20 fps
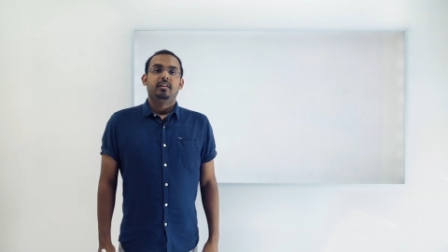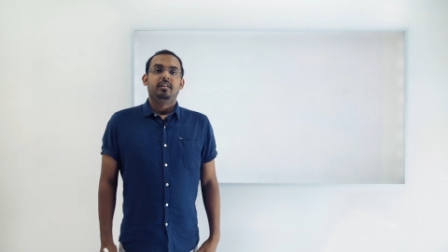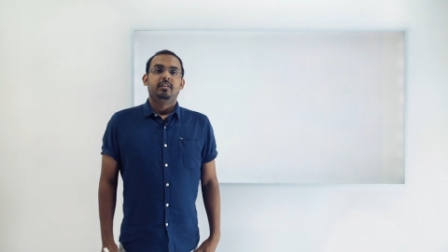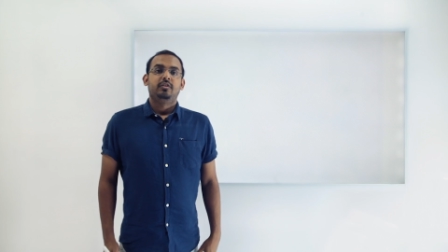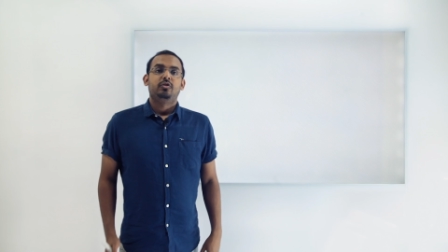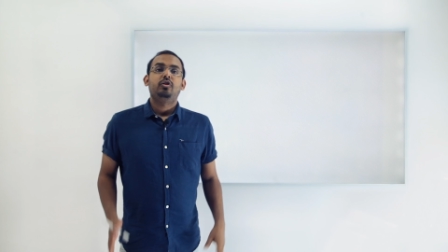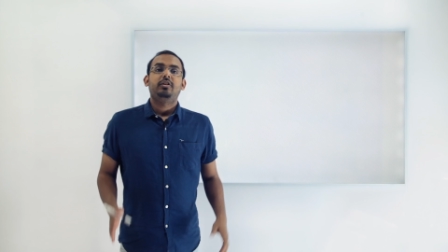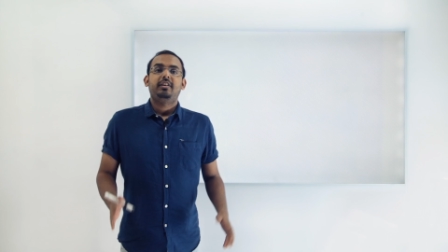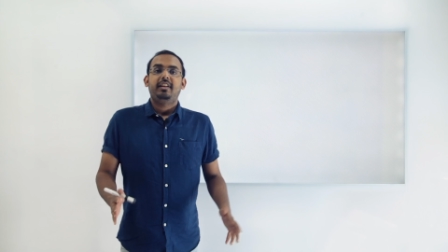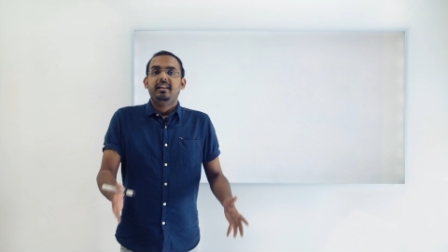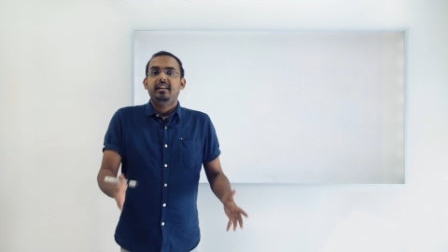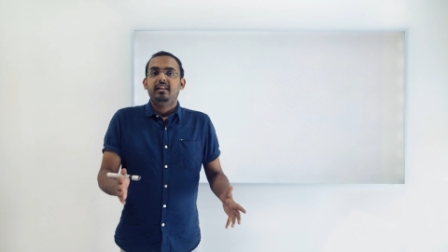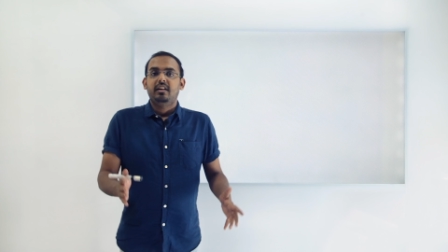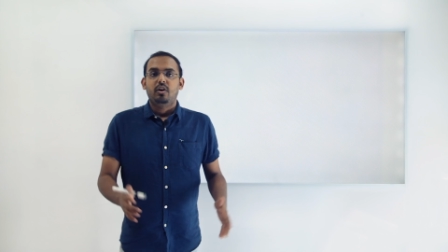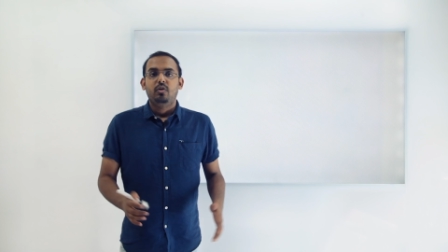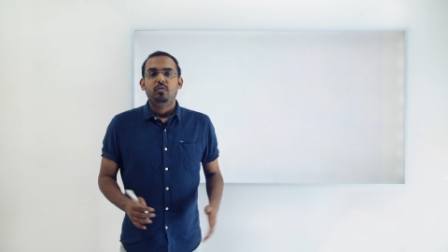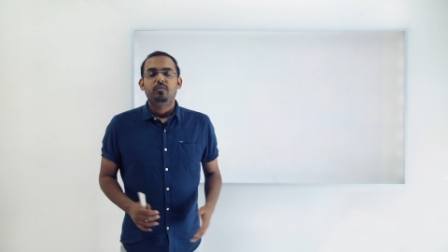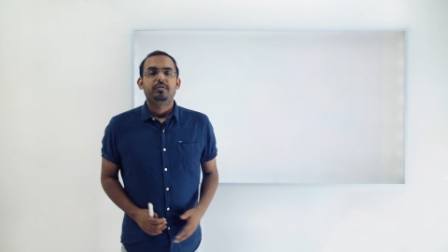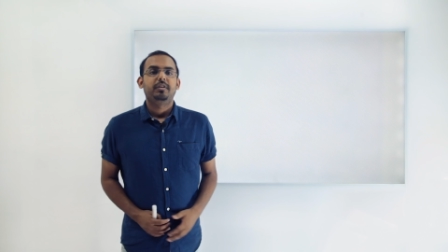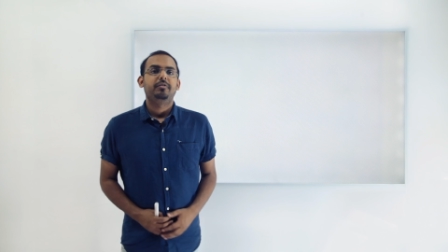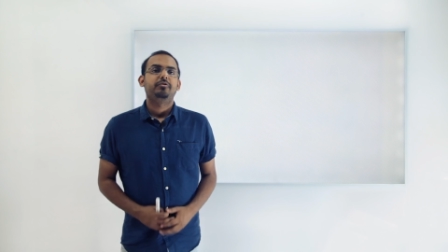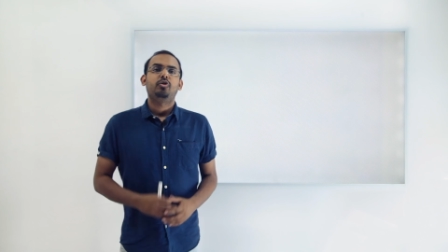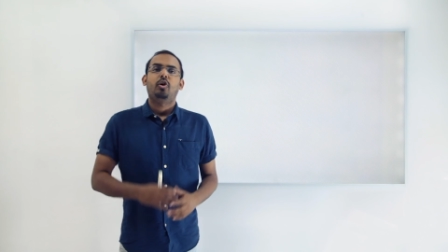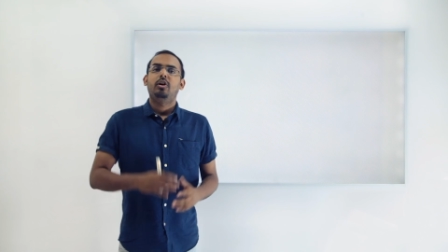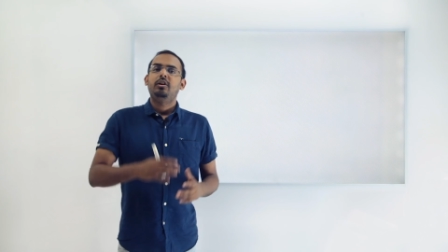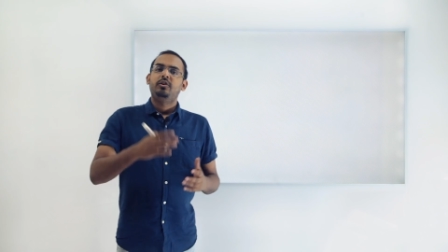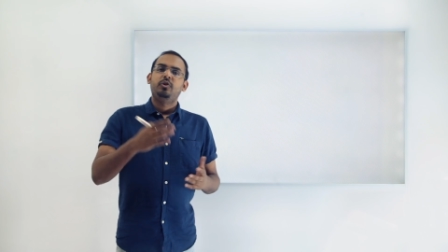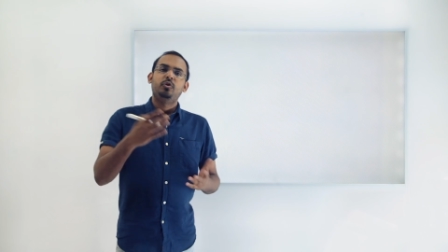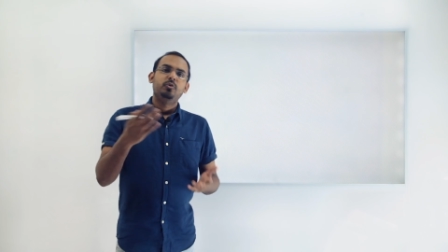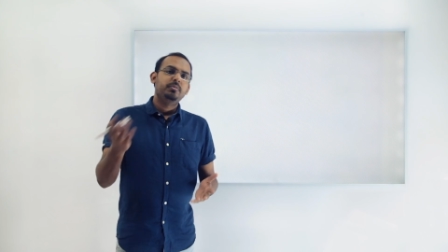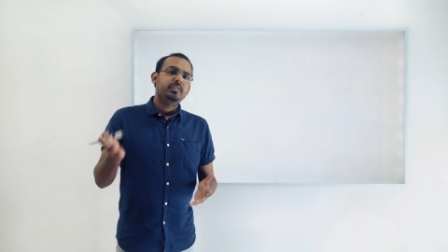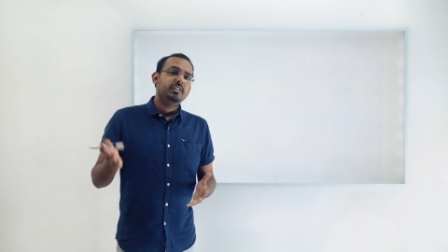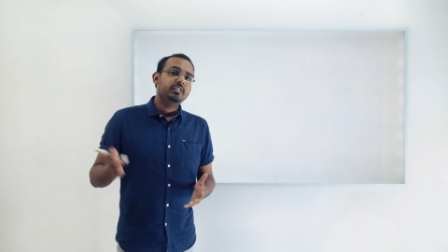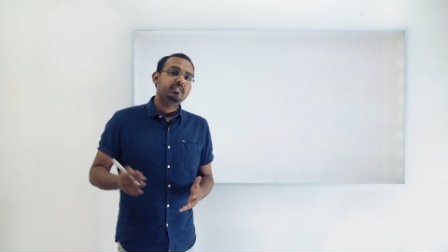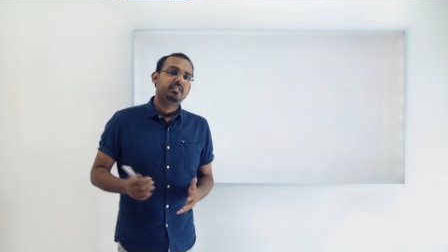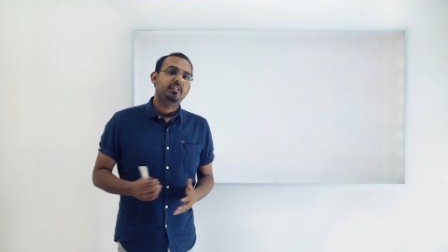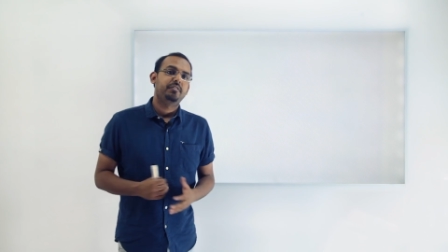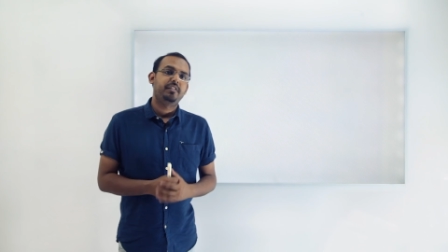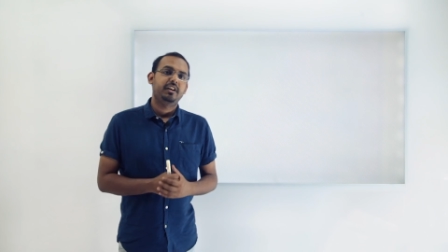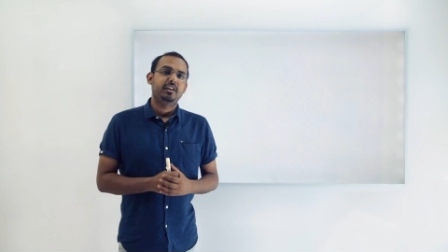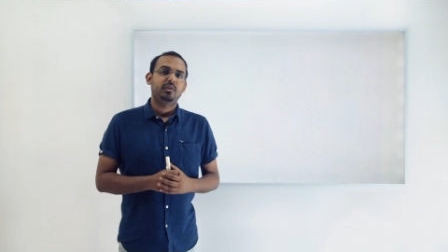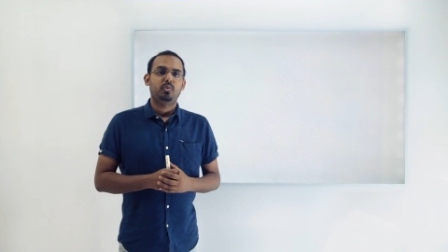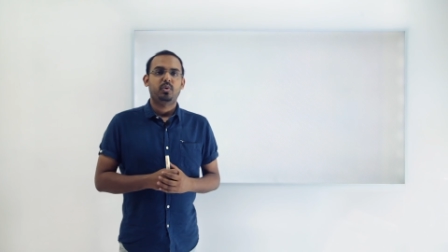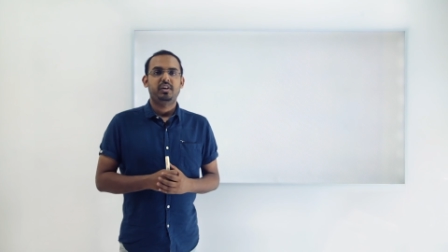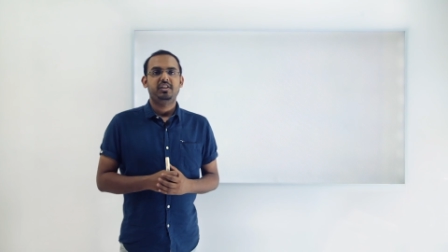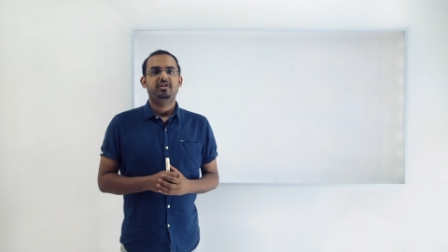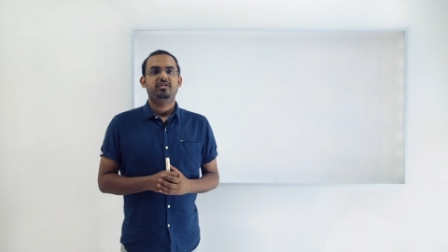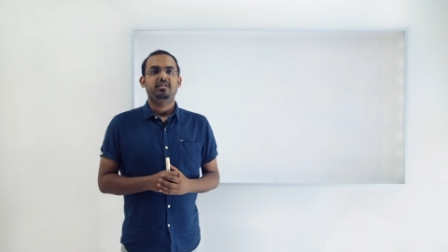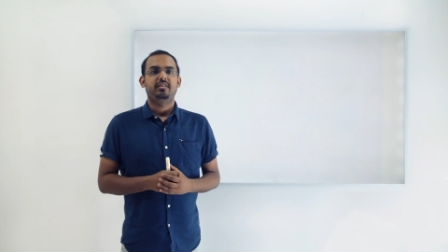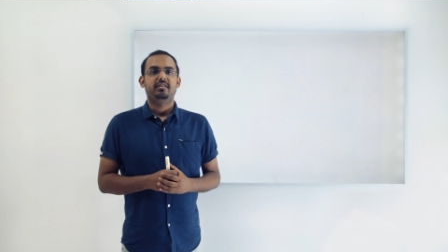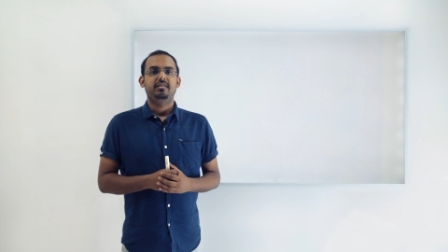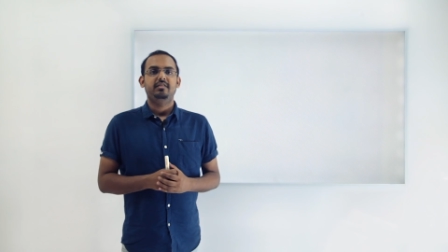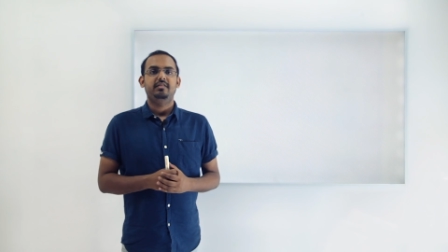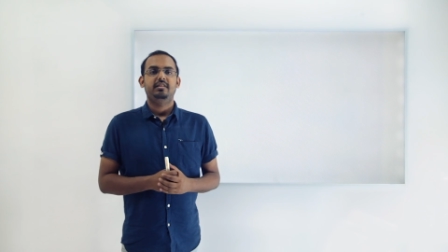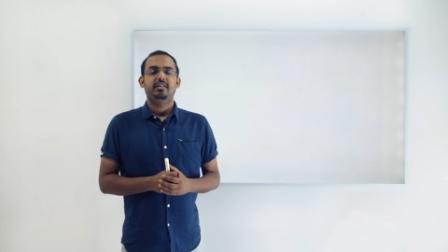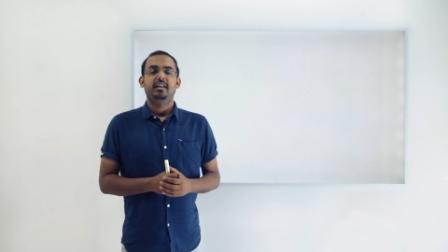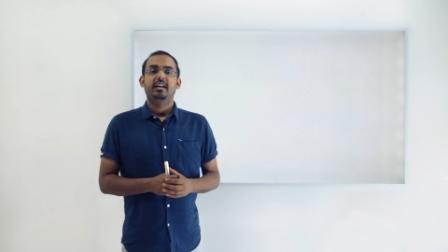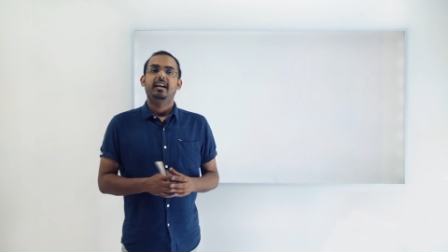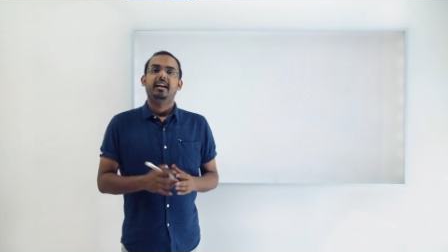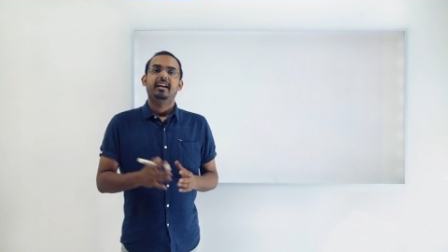So till now, we have solved numerous different questions